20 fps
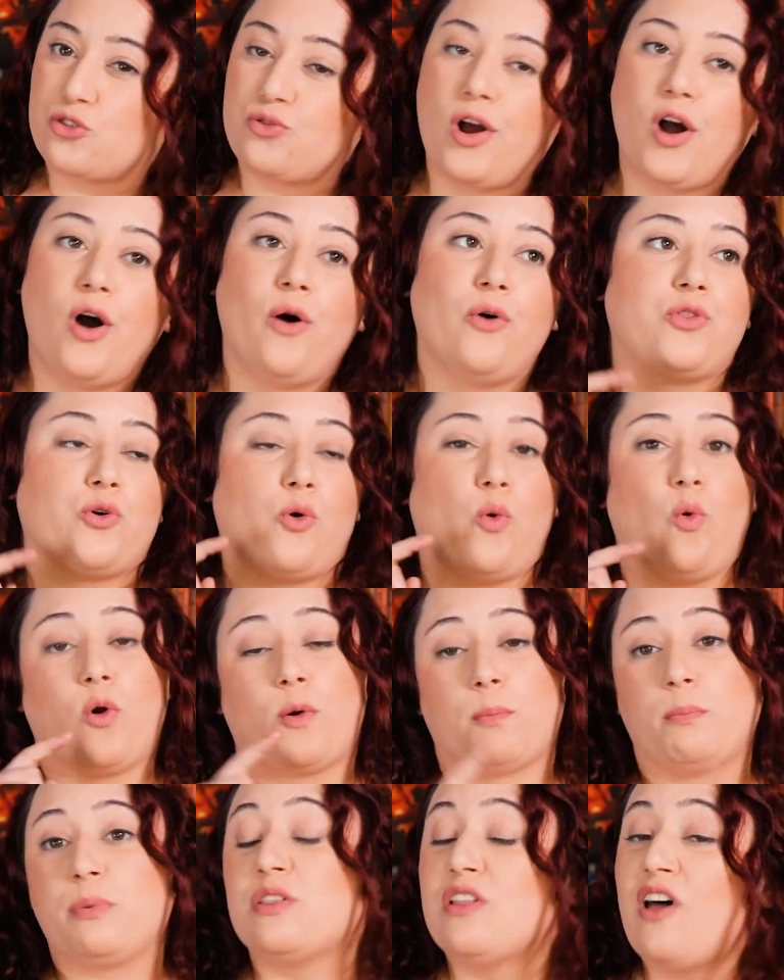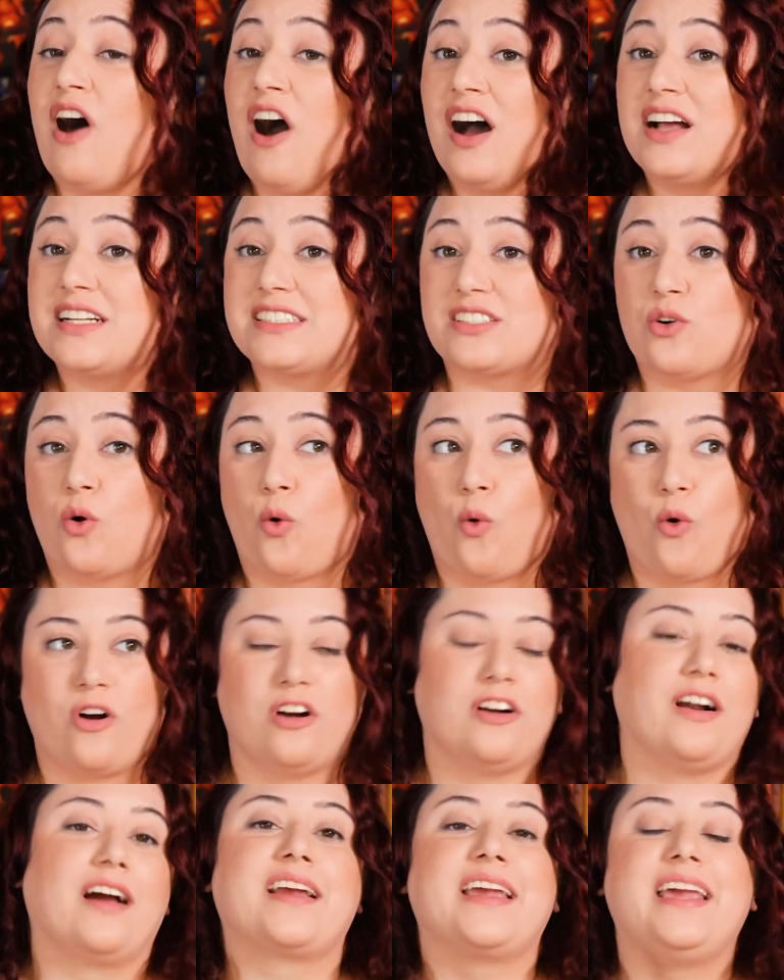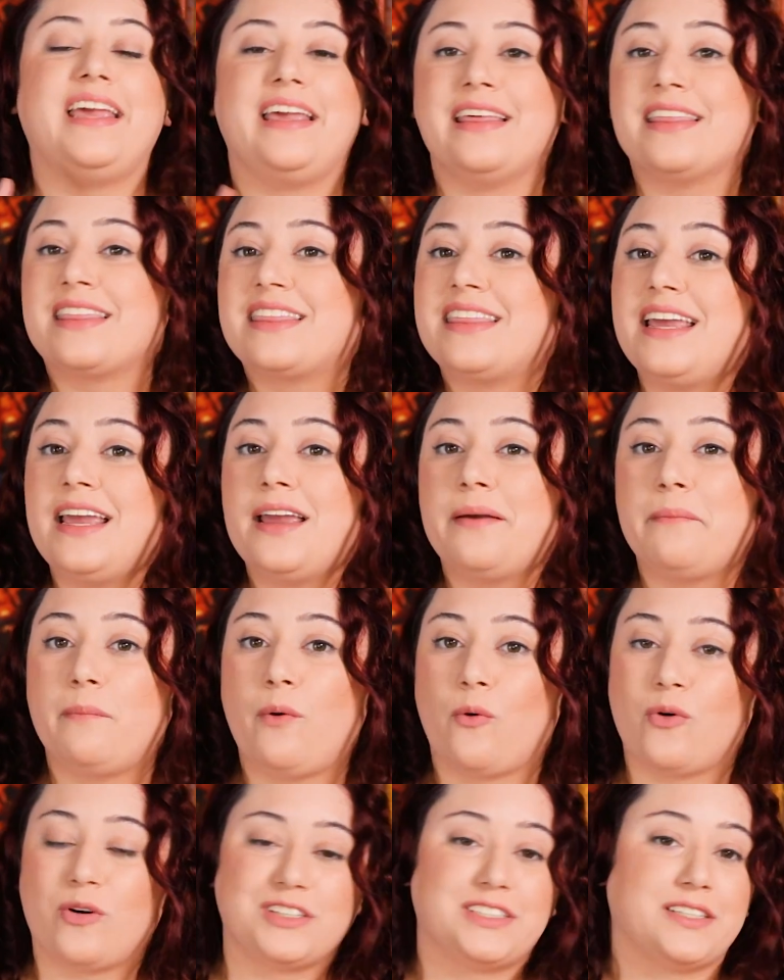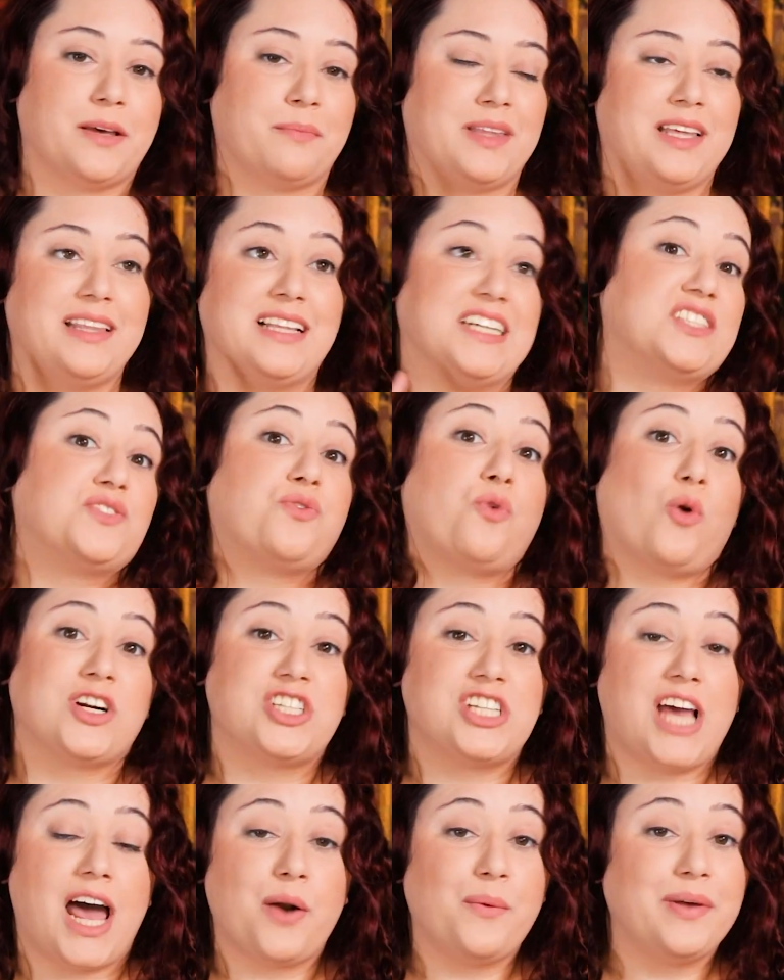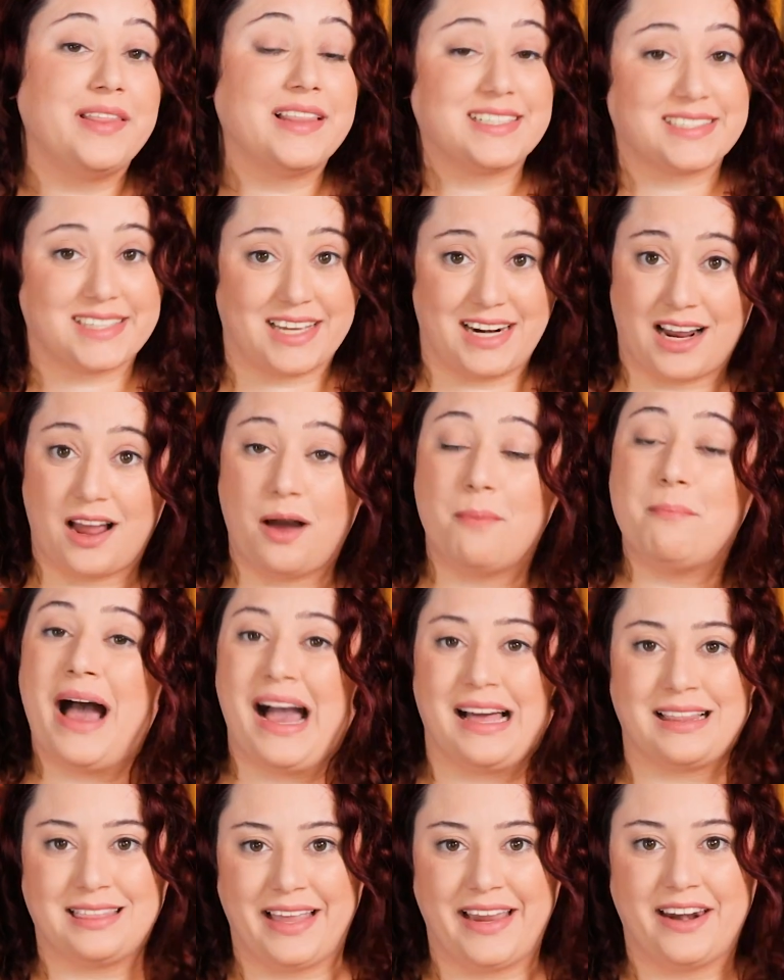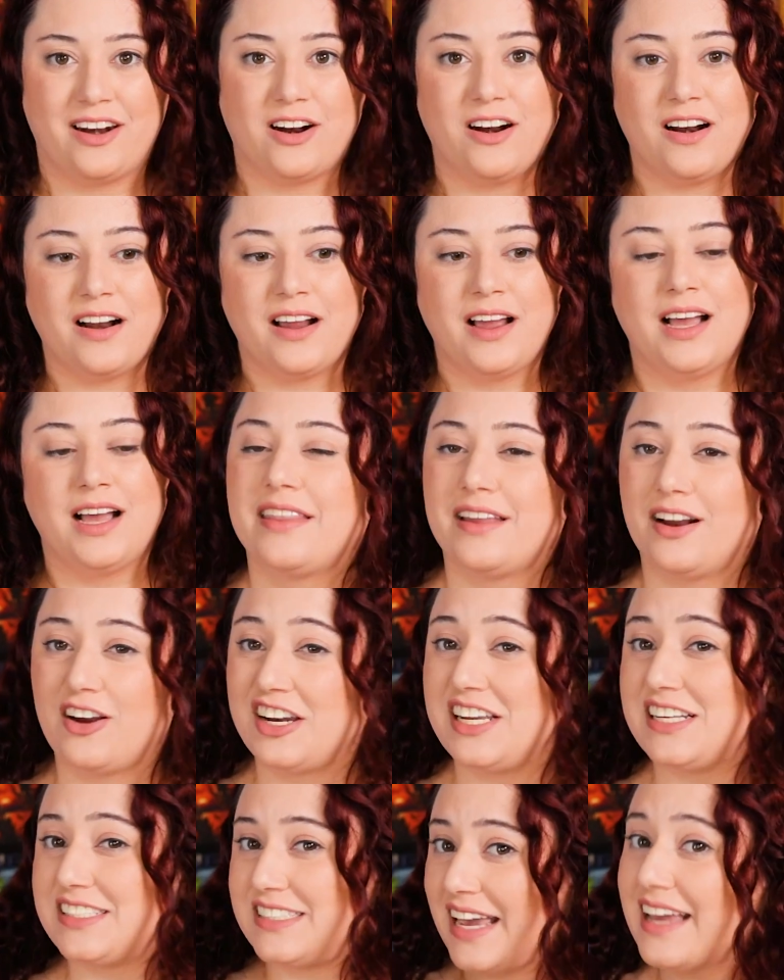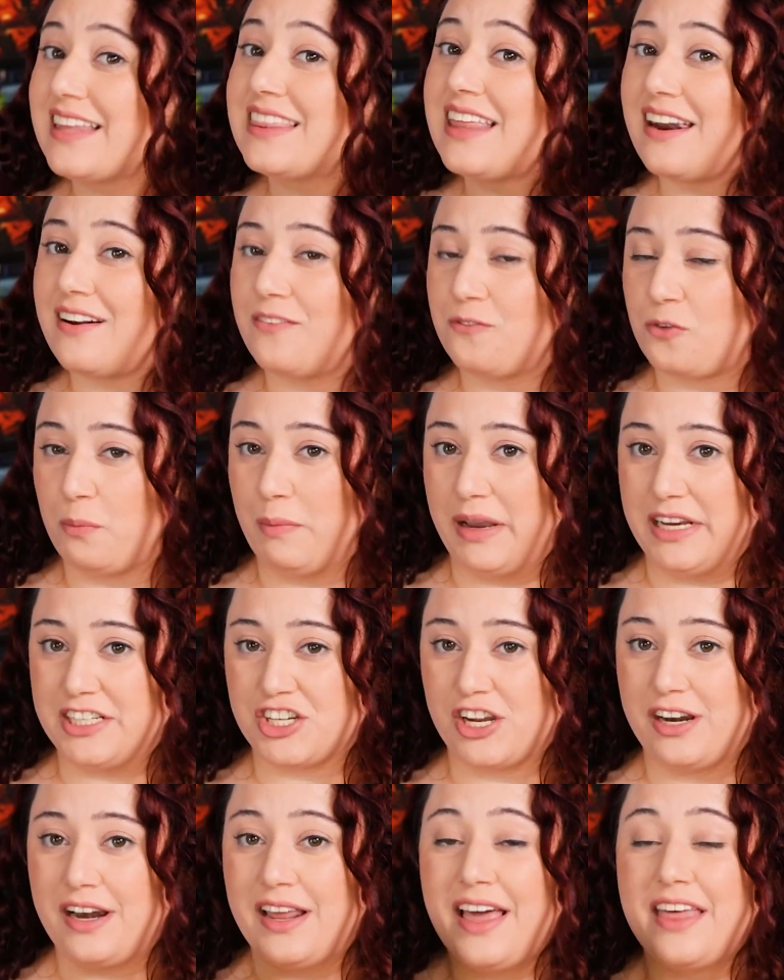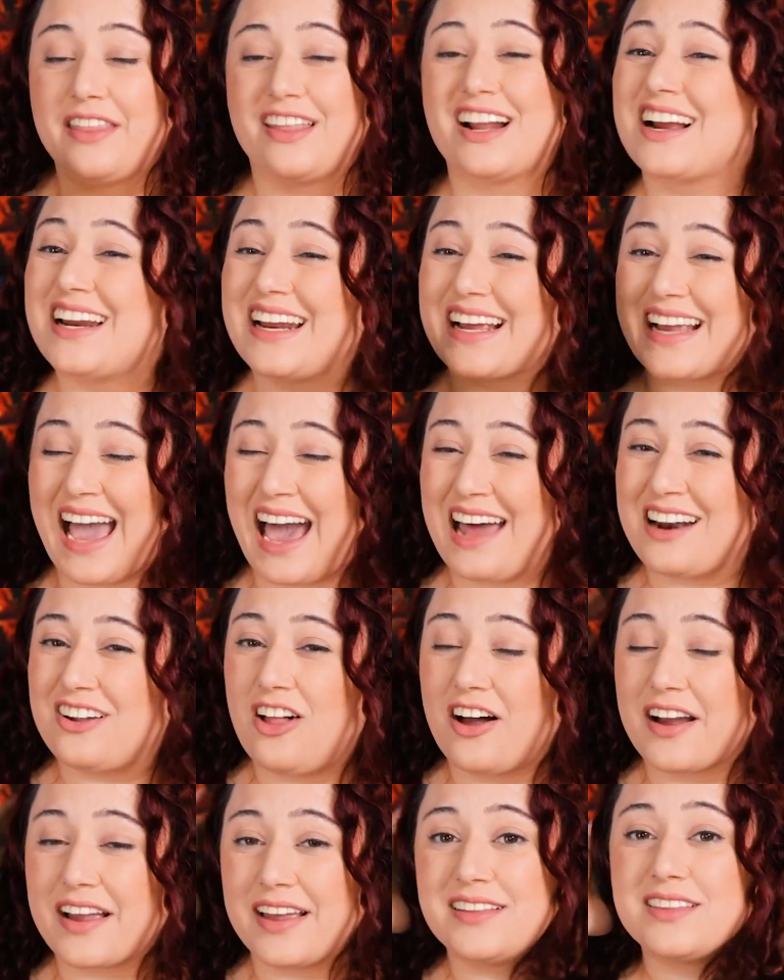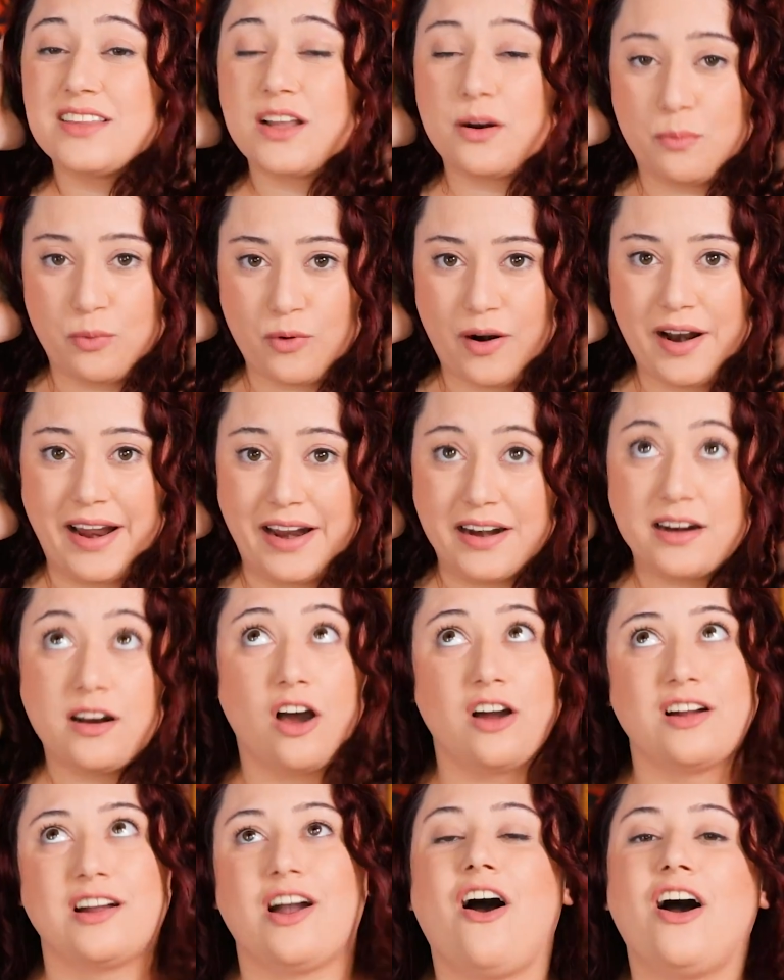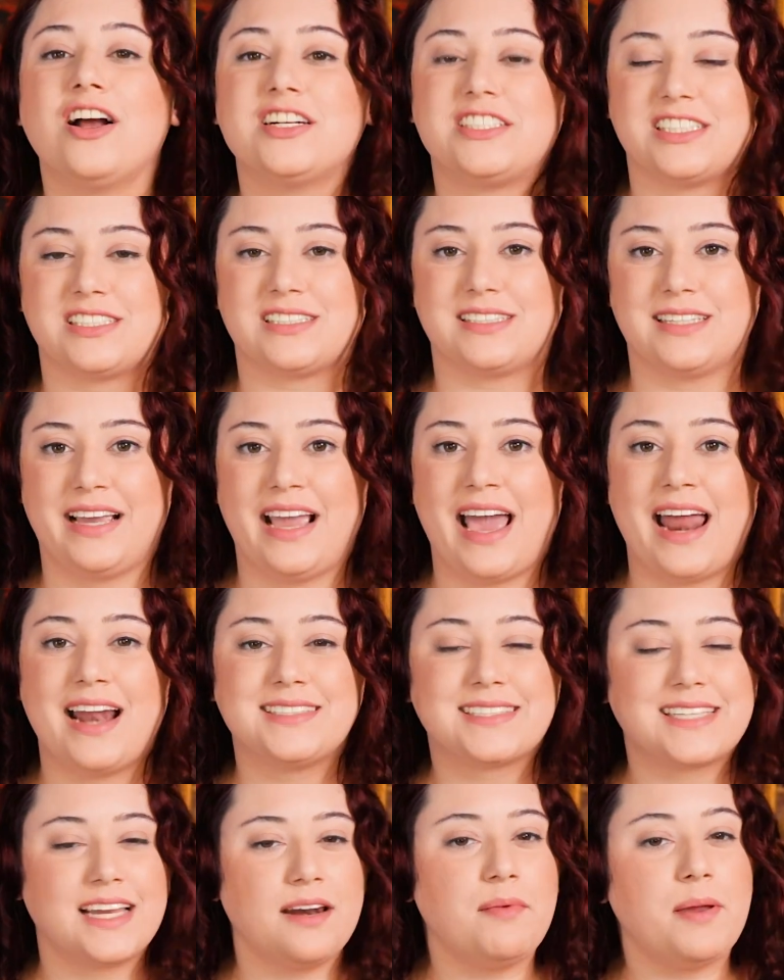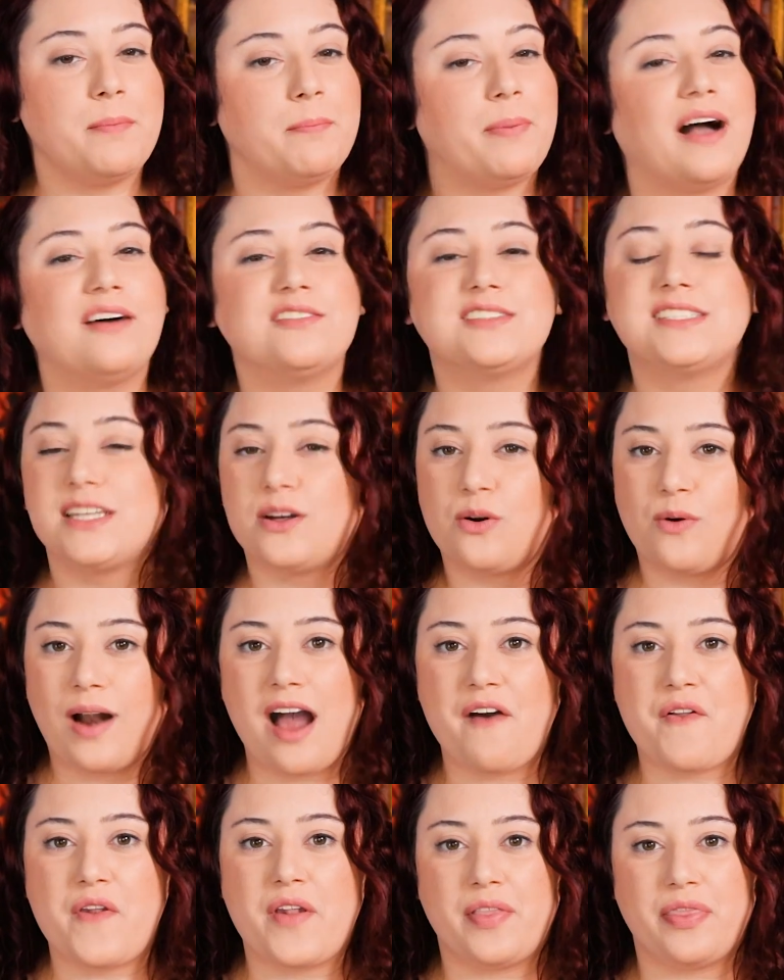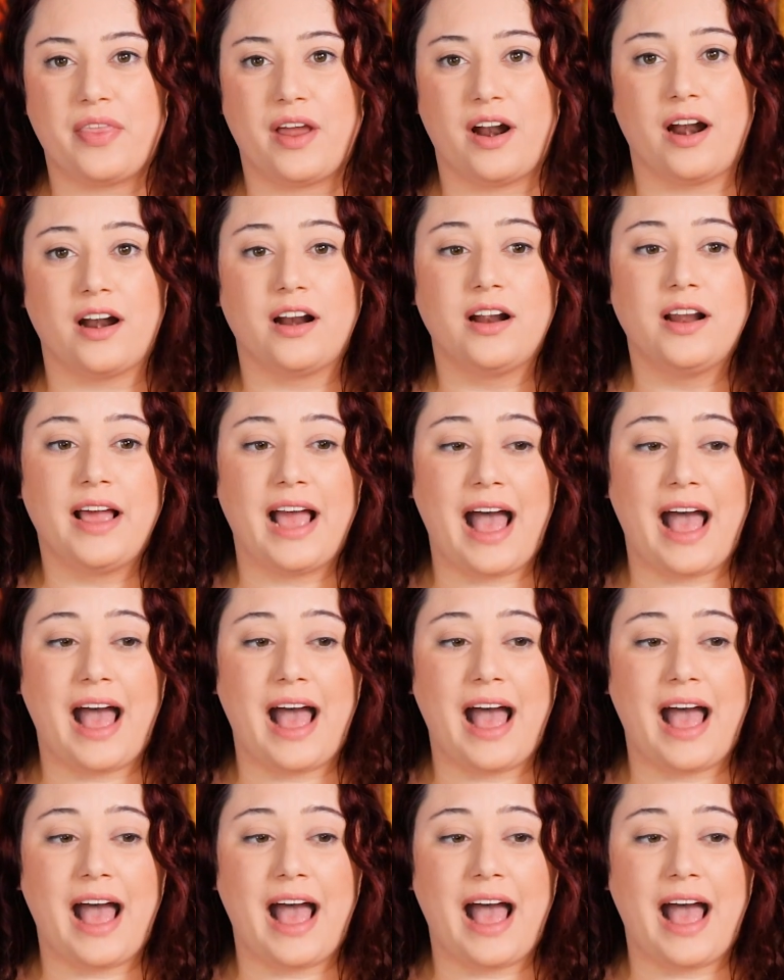growth or plot or a key theme or something that's foreshadowing that's gonna come back later, they're gonna take that information, they're gonna catalog it in their brain unconsciously, and it's gonna be bouncing around in there.